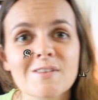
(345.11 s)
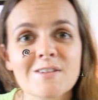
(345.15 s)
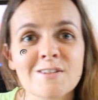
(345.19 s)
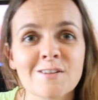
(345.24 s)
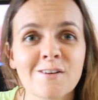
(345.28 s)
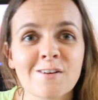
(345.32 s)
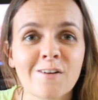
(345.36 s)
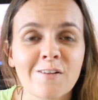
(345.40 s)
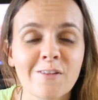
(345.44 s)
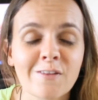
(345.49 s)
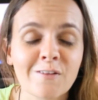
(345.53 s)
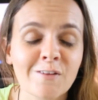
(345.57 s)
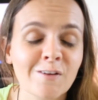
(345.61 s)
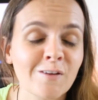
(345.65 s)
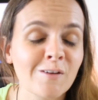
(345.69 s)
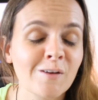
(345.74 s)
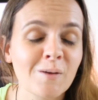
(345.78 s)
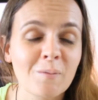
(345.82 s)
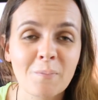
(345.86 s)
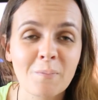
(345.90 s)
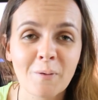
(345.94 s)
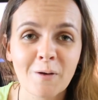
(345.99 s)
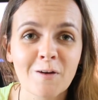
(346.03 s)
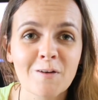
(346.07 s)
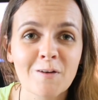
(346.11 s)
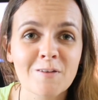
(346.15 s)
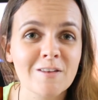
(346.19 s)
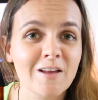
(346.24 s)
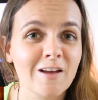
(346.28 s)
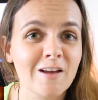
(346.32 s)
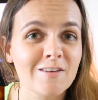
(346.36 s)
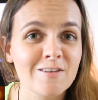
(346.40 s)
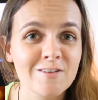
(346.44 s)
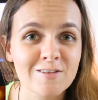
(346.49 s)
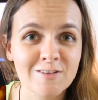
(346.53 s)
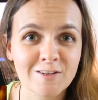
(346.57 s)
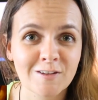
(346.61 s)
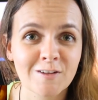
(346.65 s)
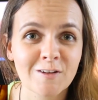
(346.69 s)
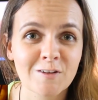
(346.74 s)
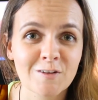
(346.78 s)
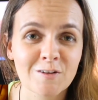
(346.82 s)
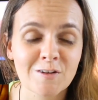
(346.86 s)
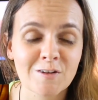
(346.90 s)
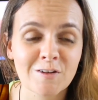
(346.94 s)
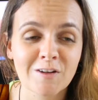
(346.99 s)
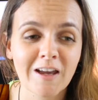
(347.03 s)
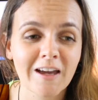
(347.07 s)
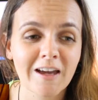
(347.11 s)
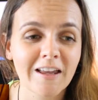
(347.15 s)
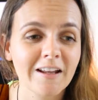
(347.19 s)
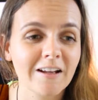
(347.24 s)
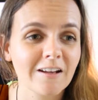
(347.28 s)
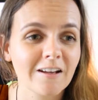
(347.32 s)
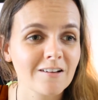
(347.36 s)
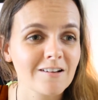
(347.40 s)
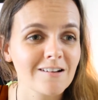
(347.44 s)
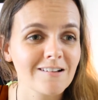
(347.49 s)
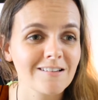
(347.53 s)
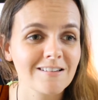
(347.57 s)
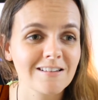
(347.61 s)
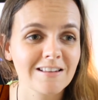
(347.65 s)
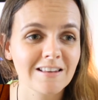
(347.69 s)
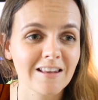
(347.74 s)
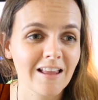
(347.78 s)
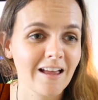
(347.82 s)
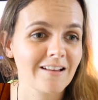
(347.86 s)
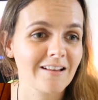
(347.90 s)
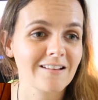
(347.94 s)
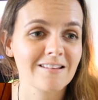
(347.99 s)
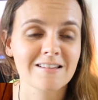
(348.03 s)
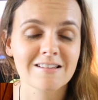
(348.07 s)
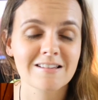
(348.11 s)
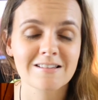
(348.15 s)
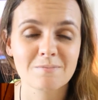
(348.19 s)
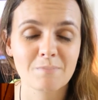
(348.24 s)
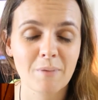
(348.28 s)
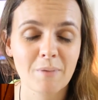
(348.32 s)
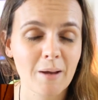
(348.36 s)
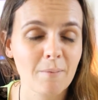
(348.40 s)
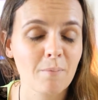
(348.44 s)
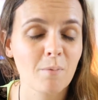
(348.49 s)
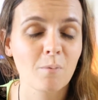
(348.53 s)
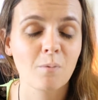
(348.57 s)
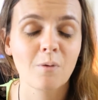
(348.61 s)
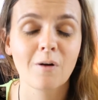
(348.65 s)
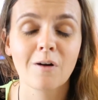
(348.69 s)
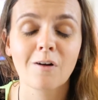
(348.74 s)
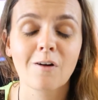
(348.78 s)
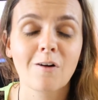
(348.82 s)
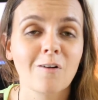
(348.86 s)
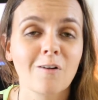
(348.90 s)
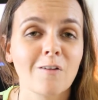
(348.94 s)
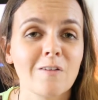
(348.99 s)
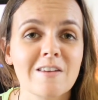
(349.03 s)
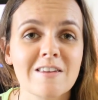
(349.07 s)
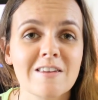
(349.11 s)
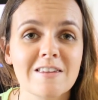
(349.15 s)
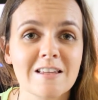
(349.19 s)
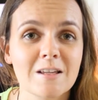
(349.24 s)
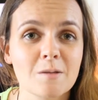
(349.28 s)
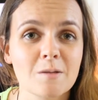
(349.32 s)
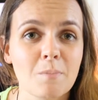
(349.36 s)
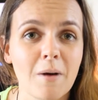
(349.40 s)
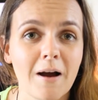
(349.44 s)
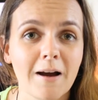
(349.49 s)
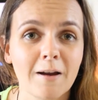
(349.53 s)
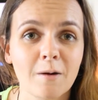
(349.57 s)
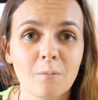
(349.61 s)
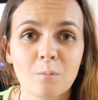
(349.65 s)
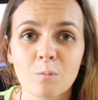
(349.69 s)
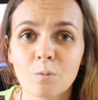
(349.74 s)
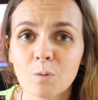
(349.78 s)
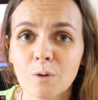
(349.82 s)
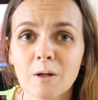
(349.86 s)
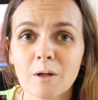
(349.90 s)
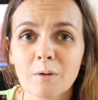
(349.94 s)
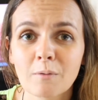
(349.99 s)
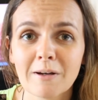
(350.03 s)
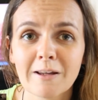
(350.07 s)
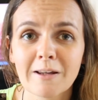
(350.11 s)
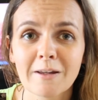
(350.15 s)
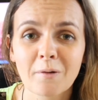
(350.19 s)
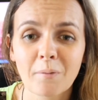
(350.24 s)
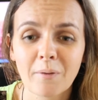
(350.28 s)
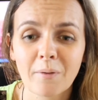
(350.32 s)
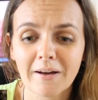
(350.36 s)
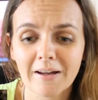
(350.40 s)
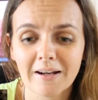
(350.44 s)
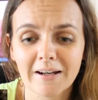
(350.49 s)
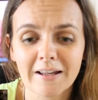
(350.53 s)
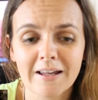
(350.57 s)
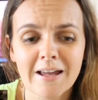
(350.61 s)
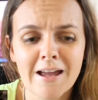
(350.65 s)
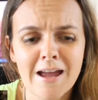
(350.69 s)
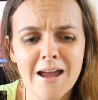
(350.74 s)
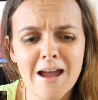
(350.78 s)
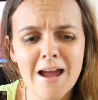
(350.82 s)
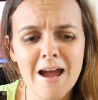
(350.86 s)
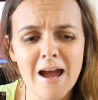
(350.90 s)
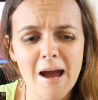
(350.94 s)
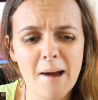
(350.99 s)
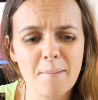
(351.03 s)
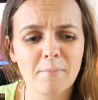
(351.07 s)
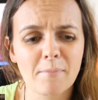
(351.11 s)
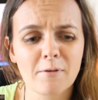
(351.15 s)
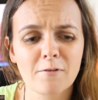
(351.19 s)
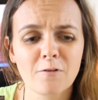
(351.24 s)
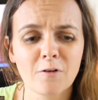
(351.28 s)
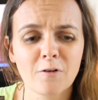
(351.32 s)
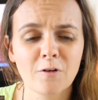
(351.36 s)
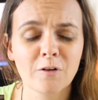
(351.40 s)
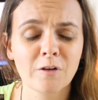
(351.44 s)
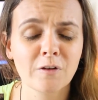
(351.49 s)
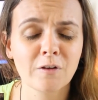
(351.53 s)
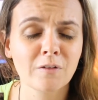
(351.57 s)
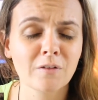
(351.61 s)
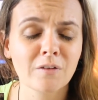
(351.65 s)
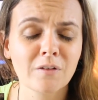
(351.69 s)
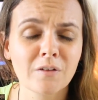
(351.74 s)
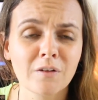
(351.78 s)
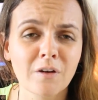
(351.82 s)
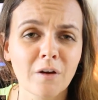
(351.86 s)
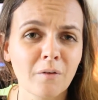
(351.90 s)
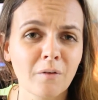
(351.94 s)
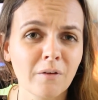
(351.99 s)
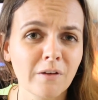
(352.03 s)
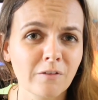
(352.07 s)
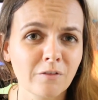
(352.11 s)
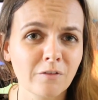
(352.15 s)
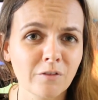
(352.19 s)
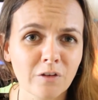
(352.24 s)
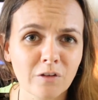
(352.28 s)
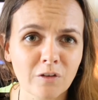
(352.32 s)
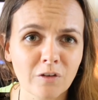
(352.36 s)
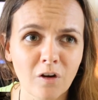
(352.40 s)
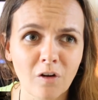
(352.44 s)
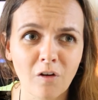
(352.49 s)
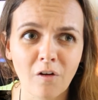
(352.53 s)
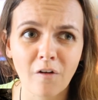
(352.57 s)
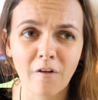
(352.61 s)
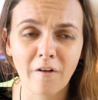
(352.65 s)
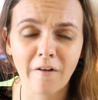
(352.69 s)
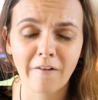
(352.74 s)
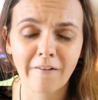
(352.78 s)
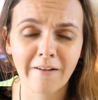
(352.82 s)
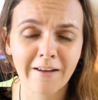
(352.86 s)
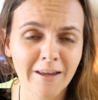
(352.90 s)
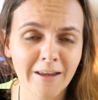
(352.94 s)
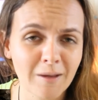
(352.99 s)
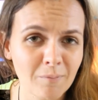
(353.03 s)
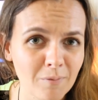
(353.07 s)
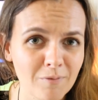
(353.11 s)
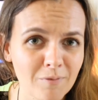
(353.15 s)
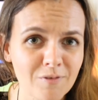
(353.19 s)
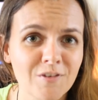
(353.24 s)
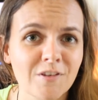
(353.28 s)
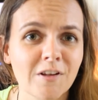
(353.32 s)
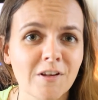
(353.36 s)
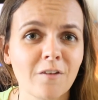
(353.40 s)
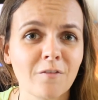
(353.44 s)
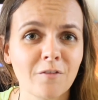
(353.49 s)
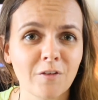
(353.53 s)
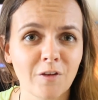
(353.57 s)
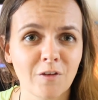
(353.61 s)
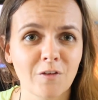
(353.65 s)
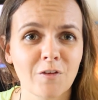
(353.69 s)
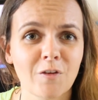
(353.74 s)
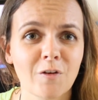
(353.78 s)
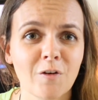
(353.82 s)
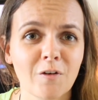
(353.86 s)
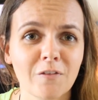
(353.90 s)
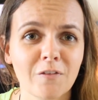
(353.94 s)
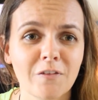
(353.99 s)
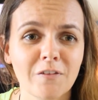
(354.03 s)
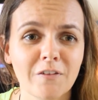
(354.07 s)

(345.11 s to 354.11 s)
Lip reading: Sort through your post as soon as you get it, because letters, paperwork, all these things pile up really quickly, and before you know it, you've just got a heap of stuff to sort